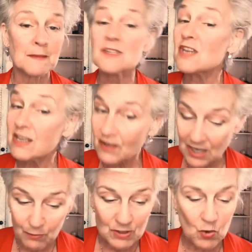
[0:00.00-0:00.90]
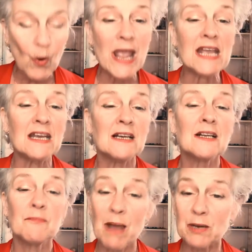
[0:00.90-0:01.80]
Seeing that he was awake,
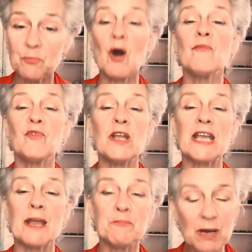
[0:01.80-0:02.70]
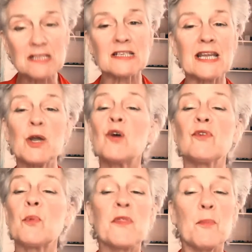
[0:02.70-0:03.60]
Madame Pomfrey came bustling
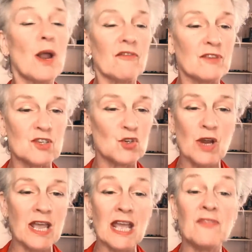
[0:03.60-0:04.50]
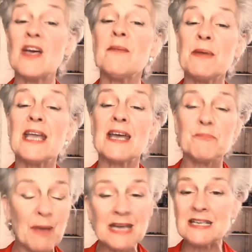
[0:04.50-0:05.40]
over with a breakfast tray and then
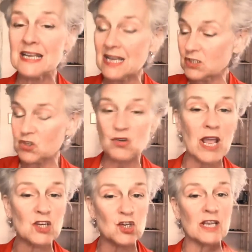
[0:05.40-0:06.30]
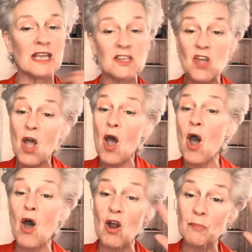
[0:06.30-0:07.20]
began bending and stretching his
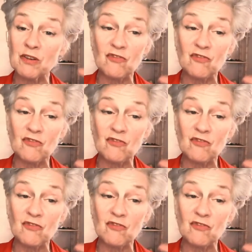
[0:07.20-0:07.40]
arm and